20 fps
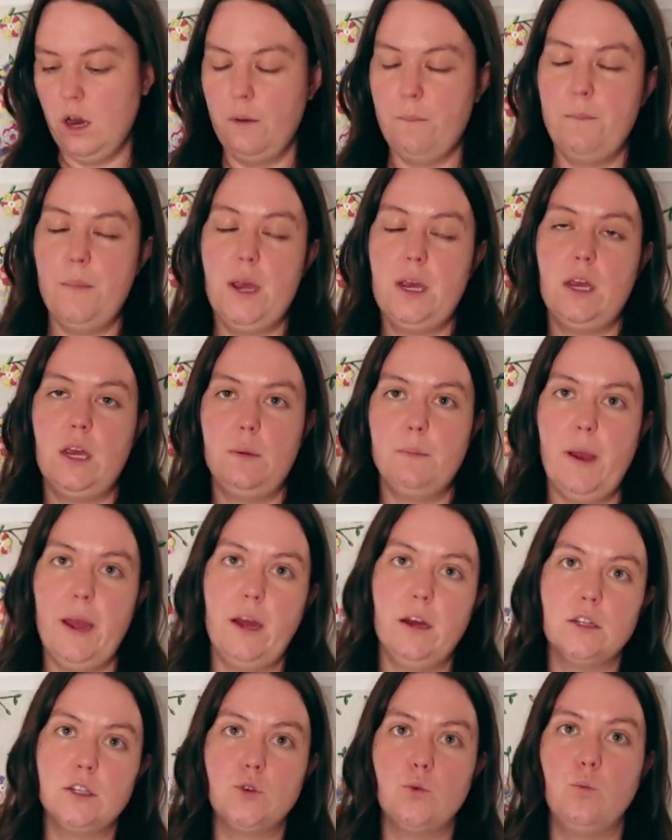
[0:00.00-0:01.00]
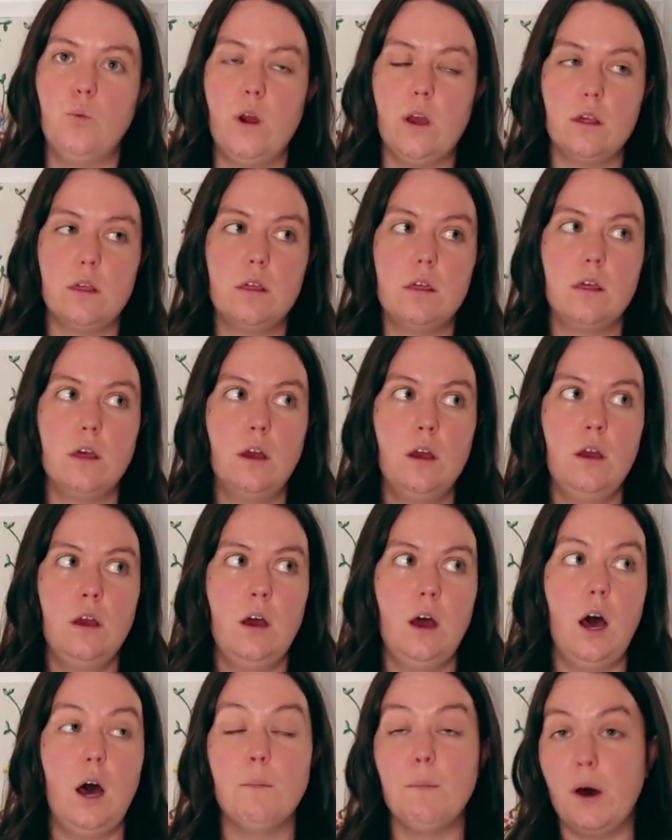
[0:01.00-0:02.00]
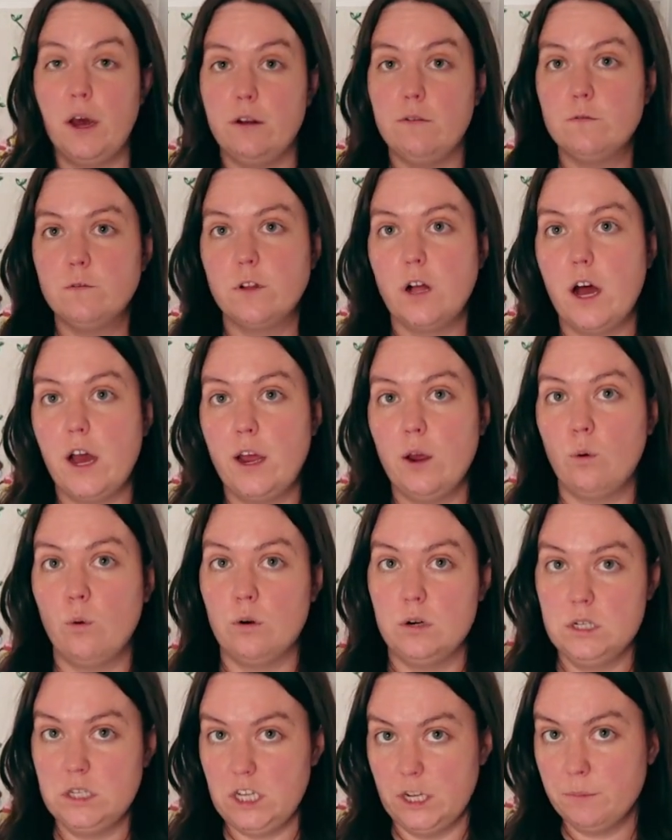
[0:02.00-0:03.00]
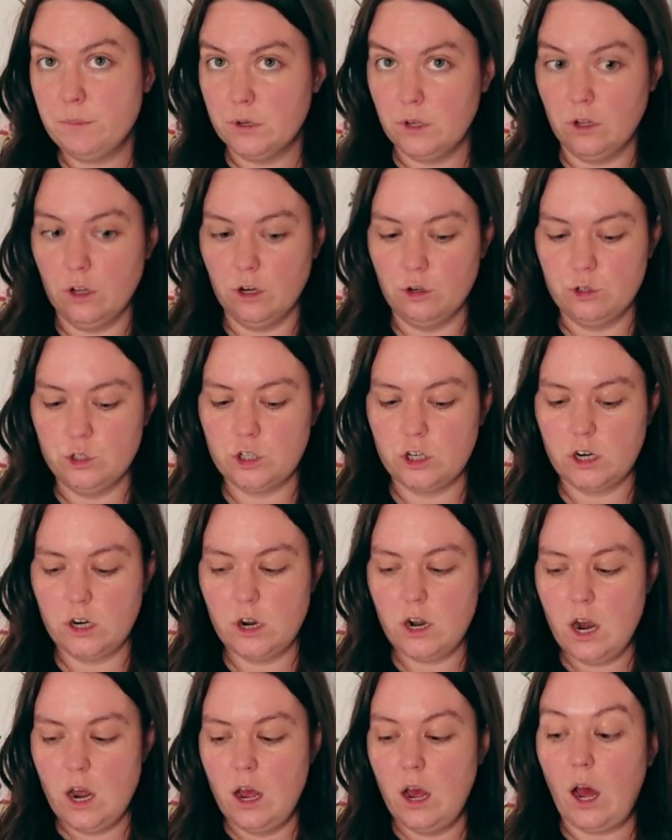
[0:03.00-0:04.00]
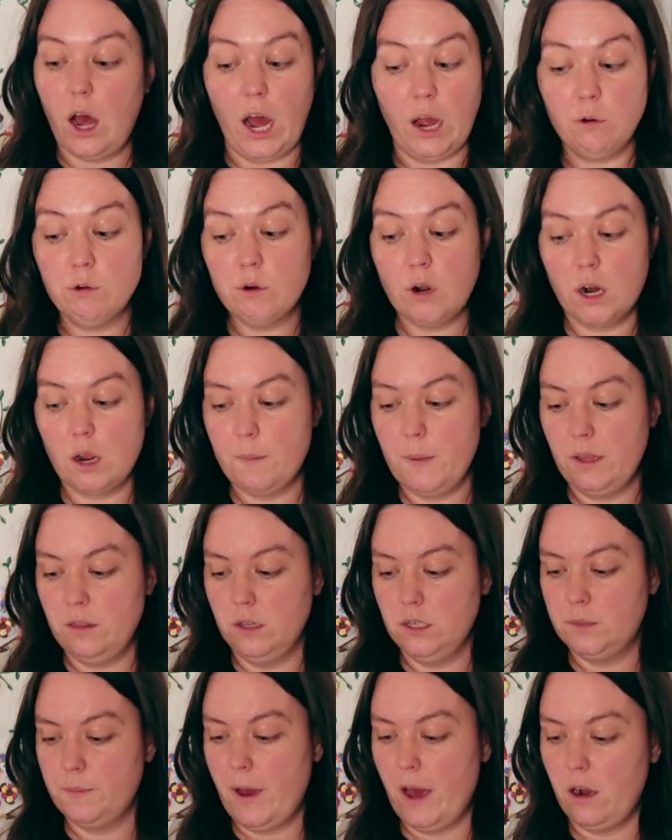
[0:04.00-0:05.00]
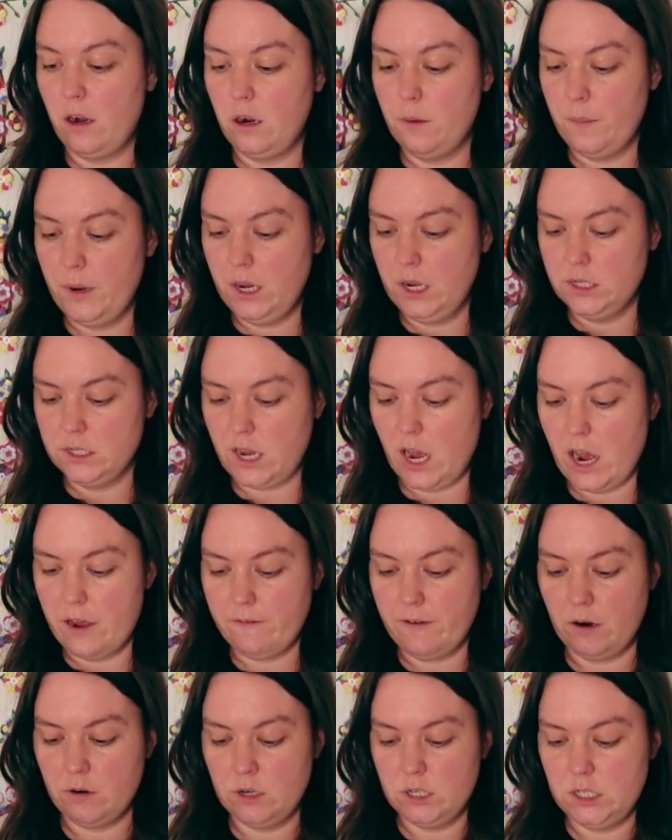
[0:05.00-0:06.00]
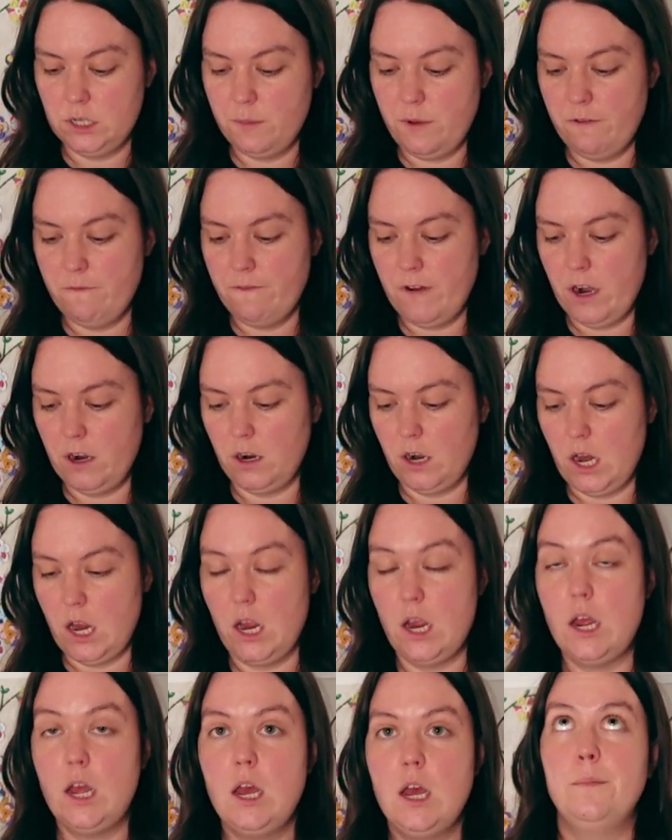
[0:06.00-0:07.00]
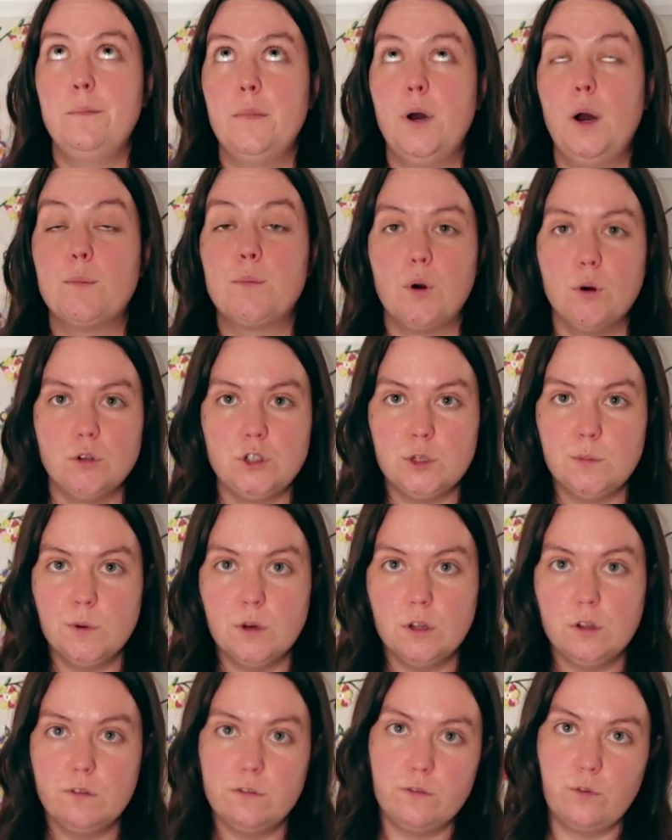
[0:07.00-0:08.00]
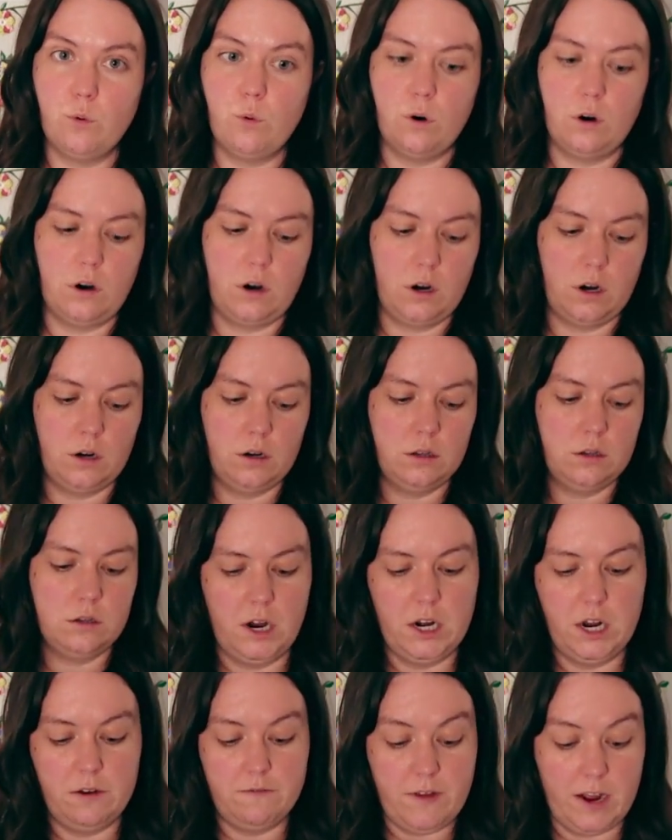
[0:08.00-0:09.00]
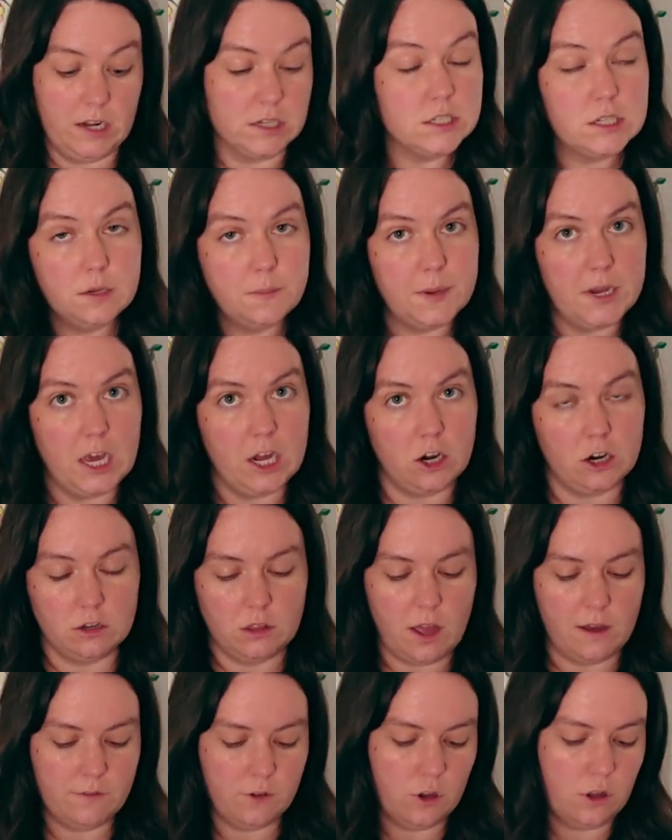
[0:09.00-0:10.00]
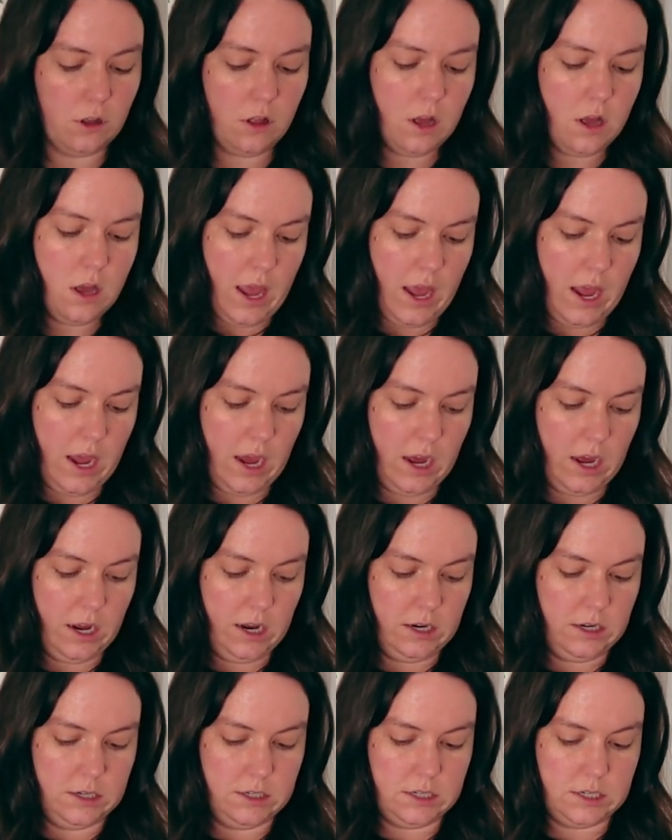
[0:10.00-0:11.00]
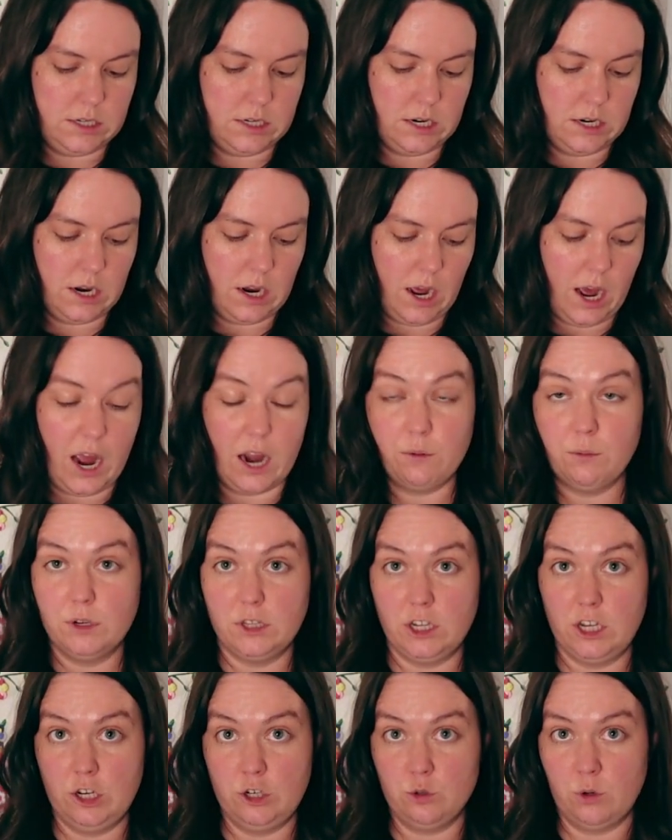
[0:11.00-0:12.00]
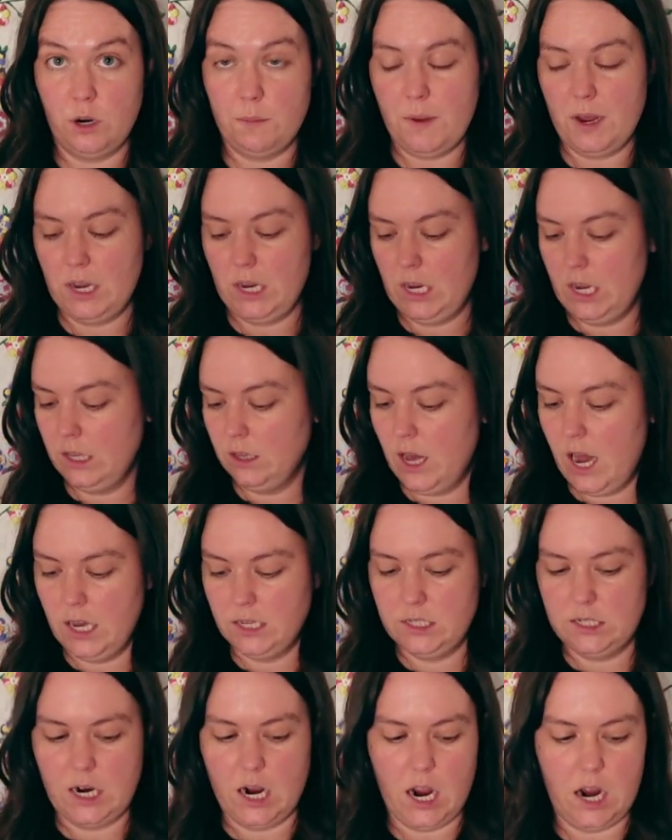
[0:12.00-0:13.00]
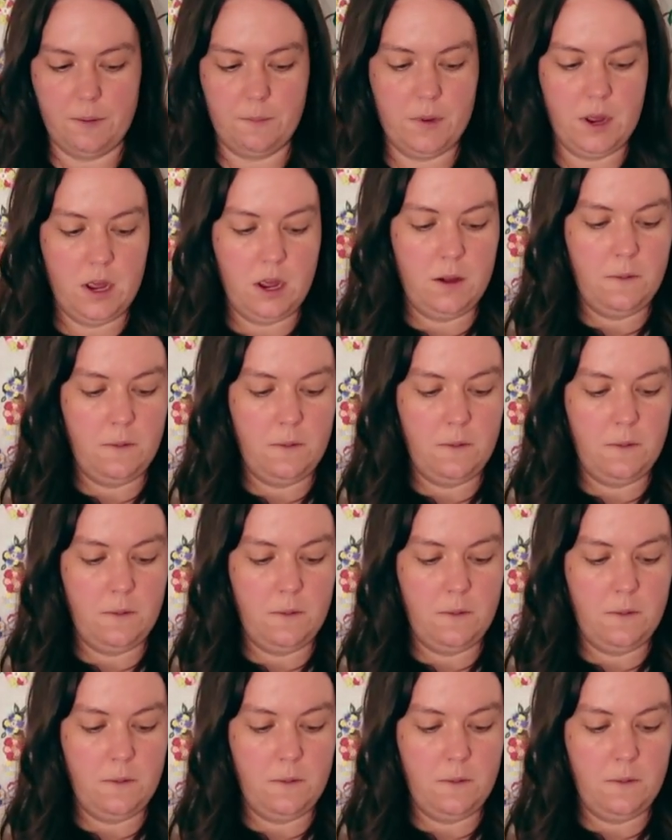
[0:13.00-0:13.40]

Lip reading: making pants with a button fly or a zip closure, I would recommend this pattern because I found it to be very approachable for an advanced beginner level, and I really enjoyed making it last time.